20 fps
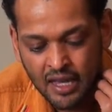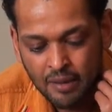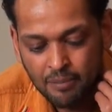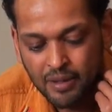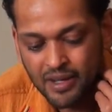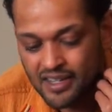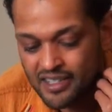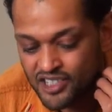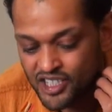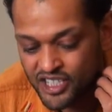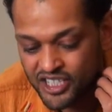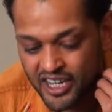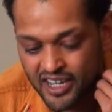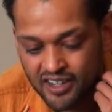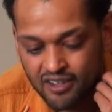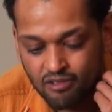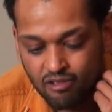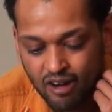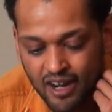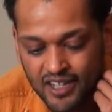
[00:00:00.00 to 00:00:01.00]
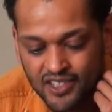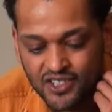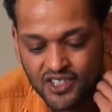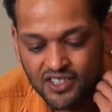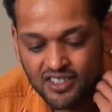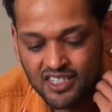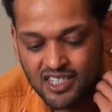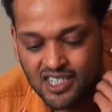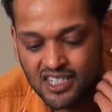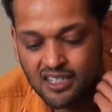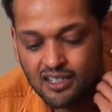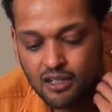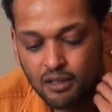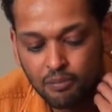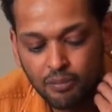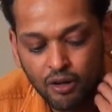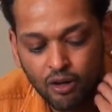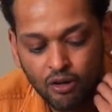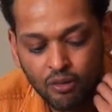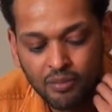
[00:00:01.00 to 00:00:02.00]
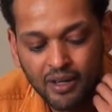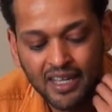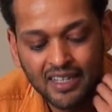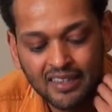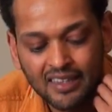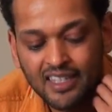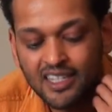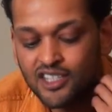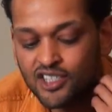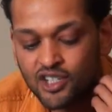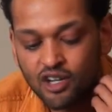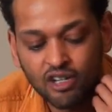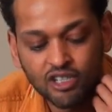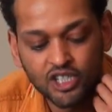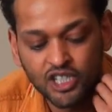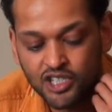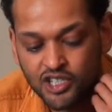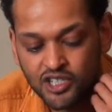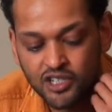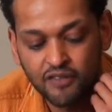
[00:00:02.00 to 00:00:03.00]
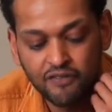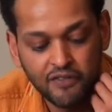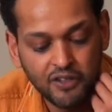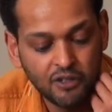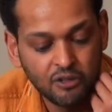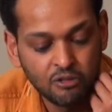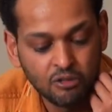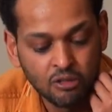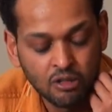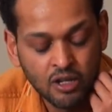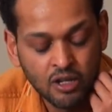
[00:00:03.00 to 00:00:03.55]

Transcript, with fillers: but instead writes the single poem, "And These Are Just a Few,"